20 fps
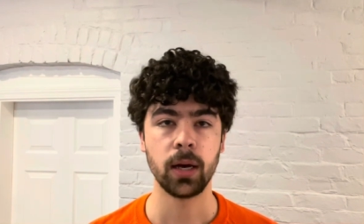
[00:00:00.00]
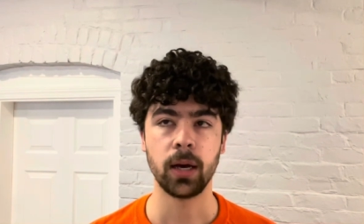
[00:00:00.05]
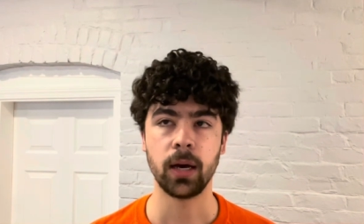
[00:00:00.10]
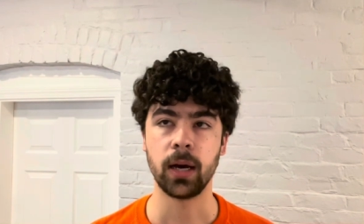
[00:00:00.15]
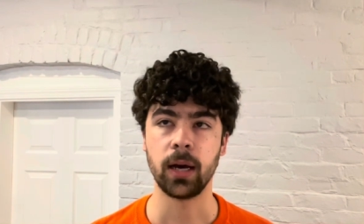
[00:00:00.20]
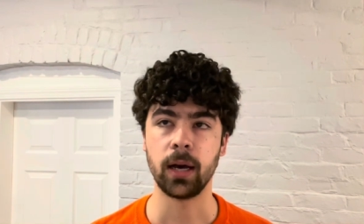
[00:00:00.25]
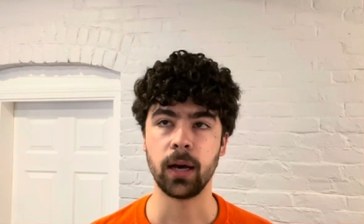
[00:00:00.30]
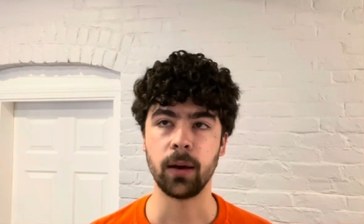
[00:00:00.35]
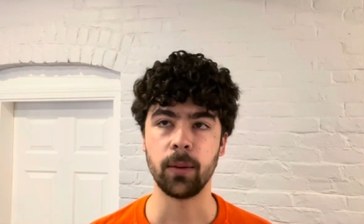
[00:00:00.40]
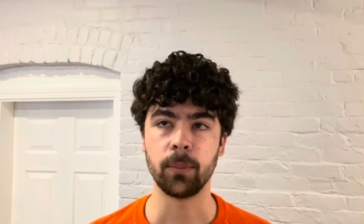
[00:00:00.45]

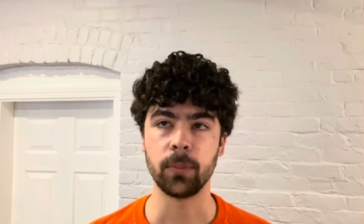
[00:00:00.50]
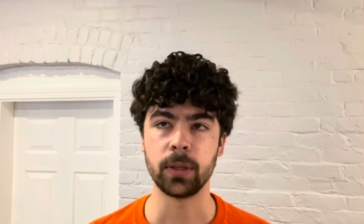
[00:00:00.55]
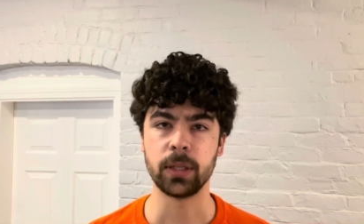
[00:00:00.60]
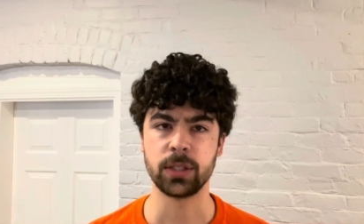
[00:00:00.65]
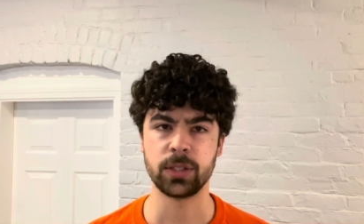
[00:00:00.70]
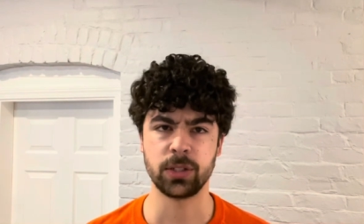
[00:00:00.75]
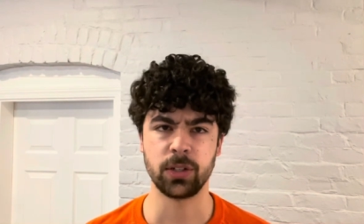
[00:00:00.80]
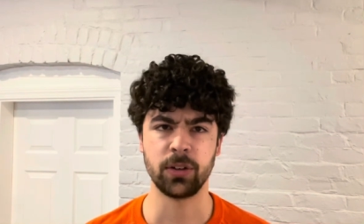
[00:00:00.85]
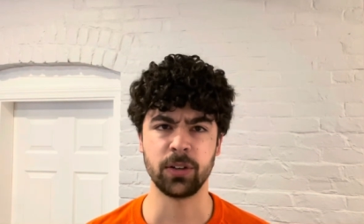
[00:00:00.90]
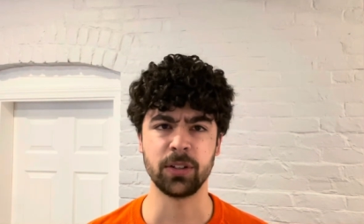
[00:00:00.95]
Uh, it
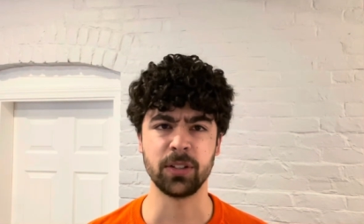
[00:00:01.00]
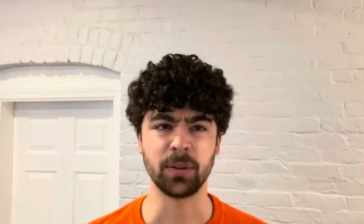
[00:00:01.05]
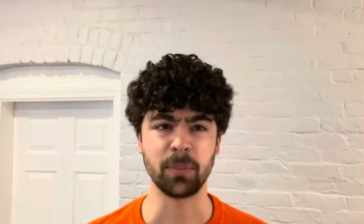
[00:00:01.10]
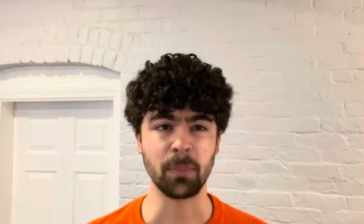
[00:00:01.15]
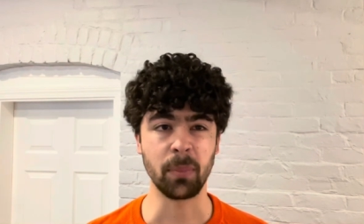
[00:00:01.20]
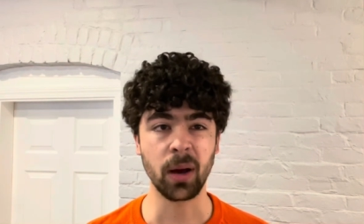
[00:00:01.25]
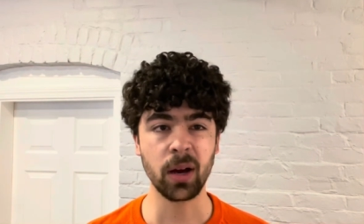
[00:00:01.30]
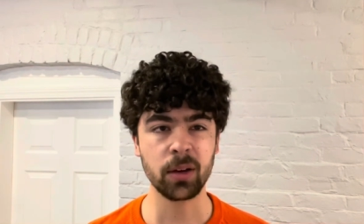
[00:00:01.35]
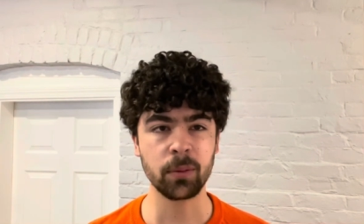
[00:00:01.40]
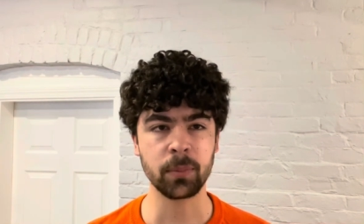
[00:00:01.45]
started to
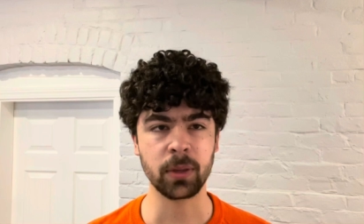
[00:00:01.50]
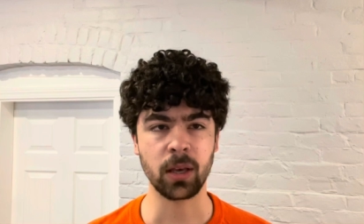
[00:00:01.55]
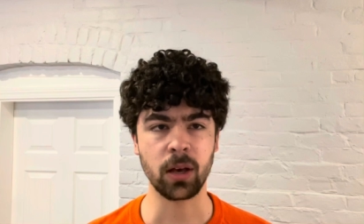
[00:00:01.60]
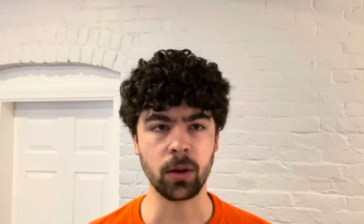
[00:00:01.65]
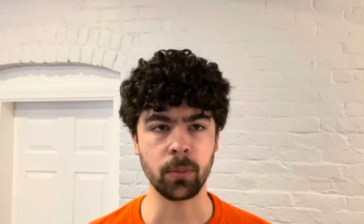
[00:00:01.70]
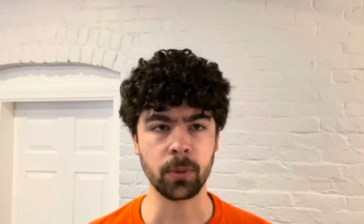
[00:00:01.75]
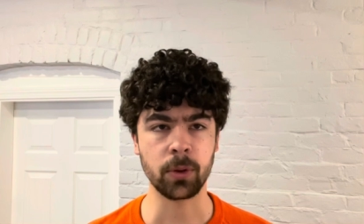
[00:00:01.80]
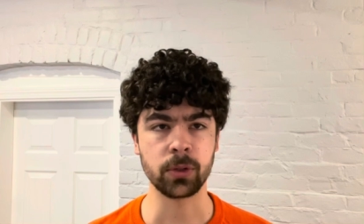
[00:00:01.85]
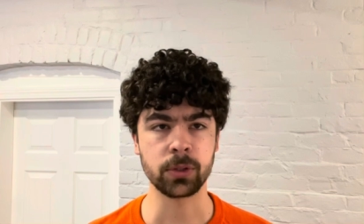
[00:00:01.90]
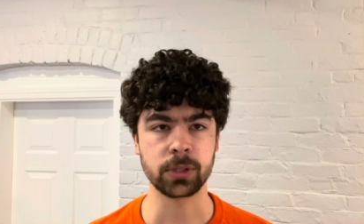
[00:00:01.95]
bug me
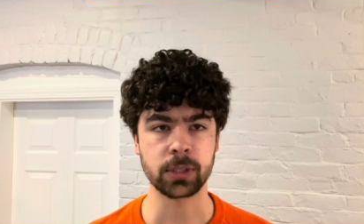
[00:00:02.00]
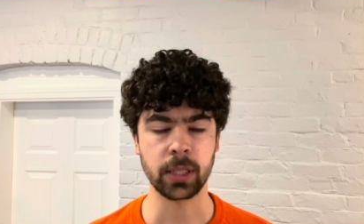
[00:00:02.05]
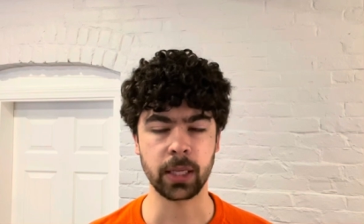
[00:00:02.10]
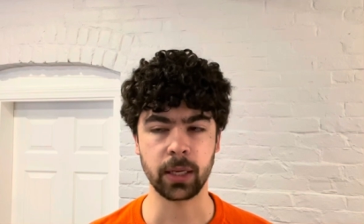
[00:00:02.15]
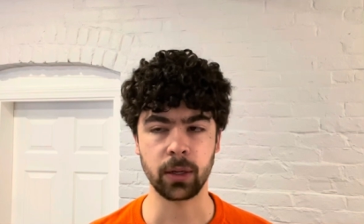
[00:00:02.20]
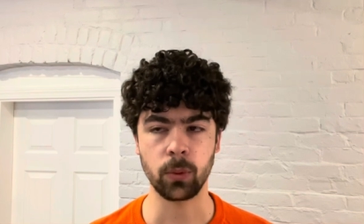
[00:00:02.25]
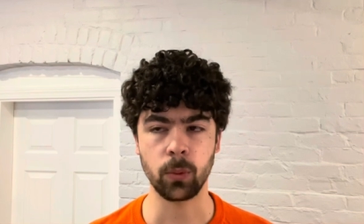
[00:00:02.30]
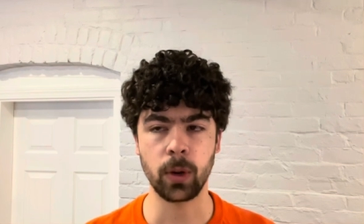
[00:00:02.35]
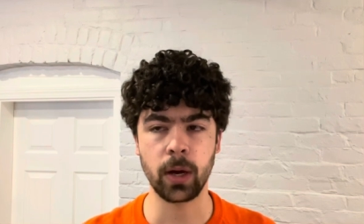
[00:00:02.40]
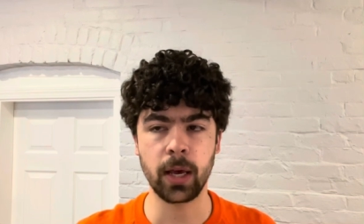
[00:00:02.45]
almost like,
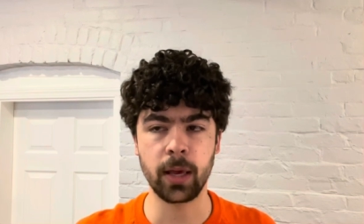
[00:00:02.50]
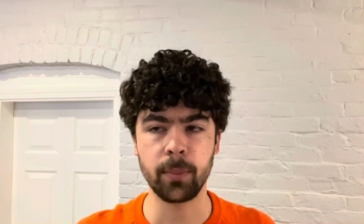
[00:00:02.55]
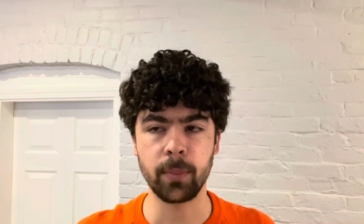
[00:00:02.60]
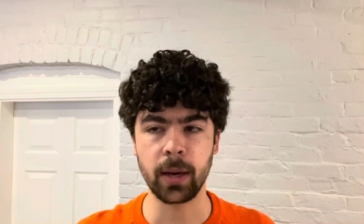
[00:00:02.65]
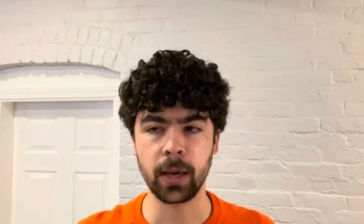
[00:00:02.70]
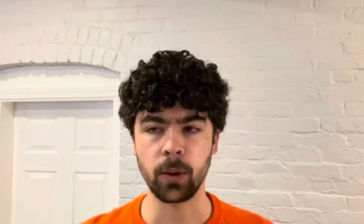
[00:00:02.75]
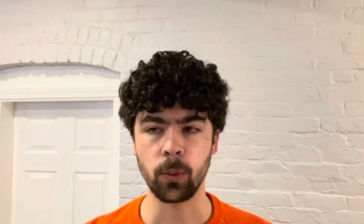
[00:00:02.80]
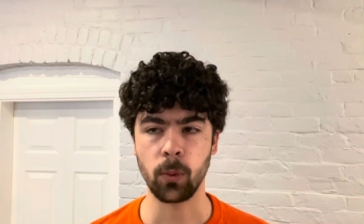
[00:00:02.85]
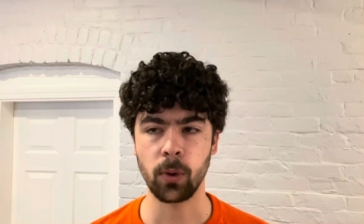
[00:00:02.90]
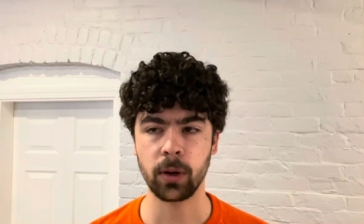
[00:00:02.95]
why am
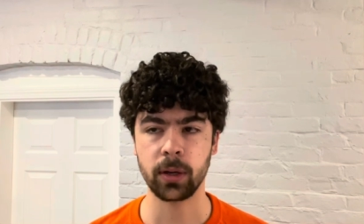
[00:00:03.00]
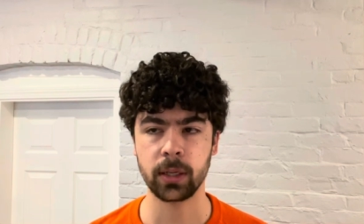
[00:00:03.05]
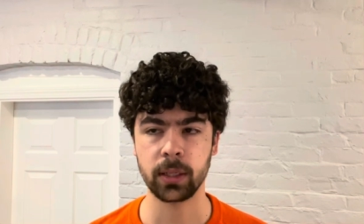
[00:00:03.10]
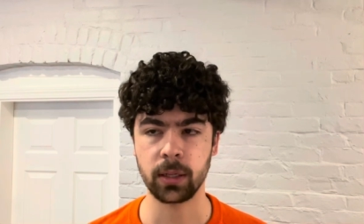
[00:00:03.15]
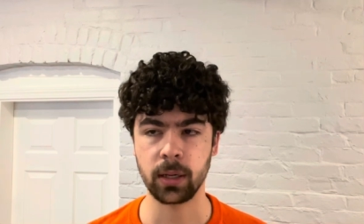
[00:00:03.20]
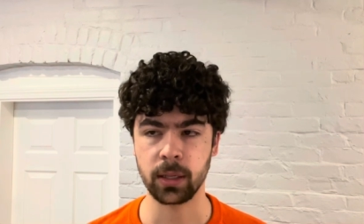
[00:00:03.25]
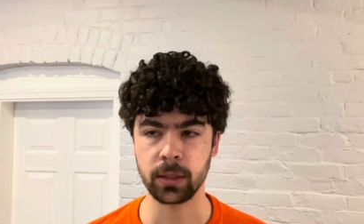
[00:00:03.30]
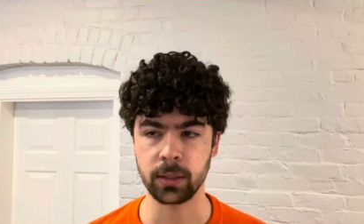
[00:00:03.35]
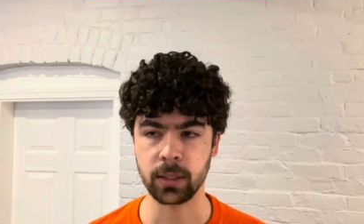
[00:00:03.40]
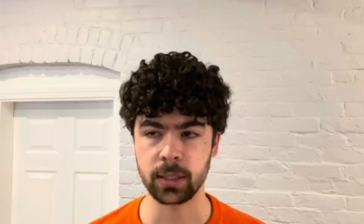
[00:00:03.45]
I working
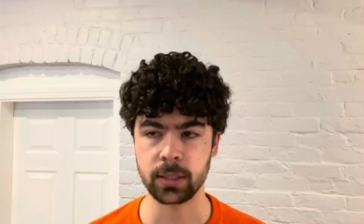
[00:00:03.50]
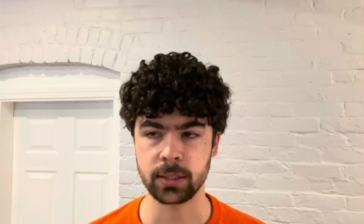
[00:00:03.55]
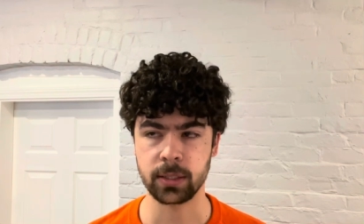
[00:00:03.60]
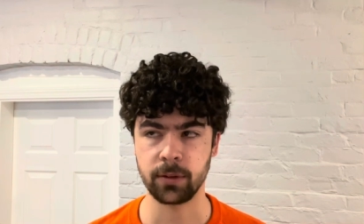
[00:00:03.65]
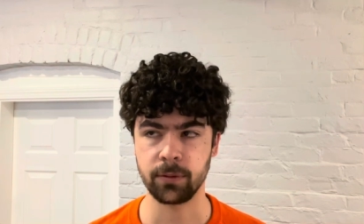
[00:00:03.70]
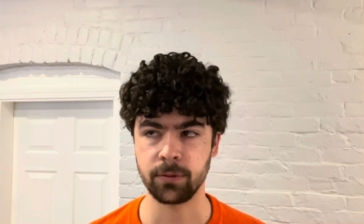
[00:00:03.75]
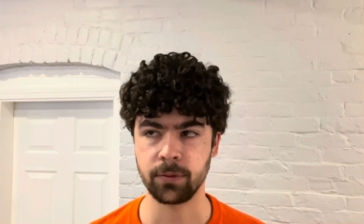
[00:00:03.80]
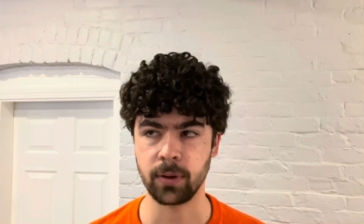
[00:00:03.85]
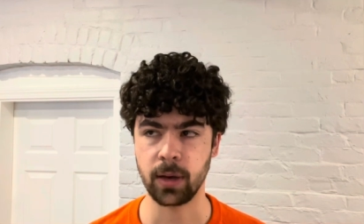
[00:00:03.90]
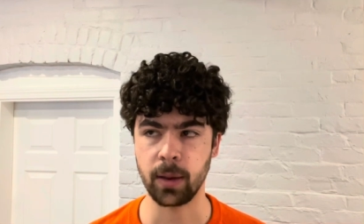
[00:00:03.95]
on this if
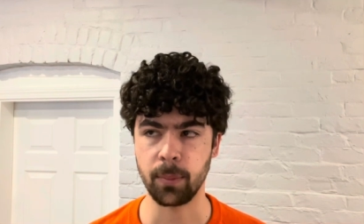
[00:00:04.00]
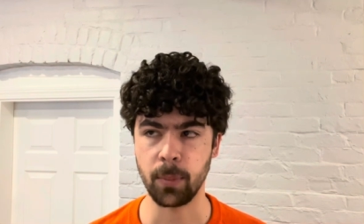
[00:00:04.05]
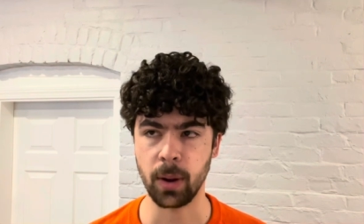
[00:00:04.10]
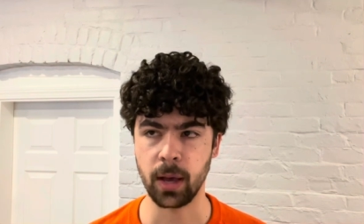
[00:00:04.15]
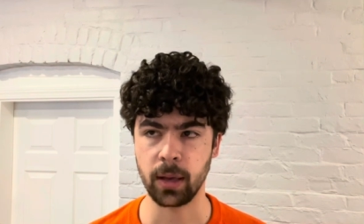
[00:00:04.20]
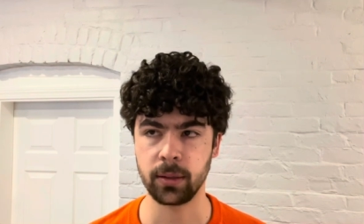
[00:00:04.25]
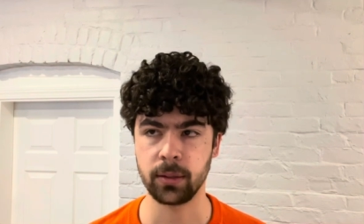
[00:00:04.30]
I'm not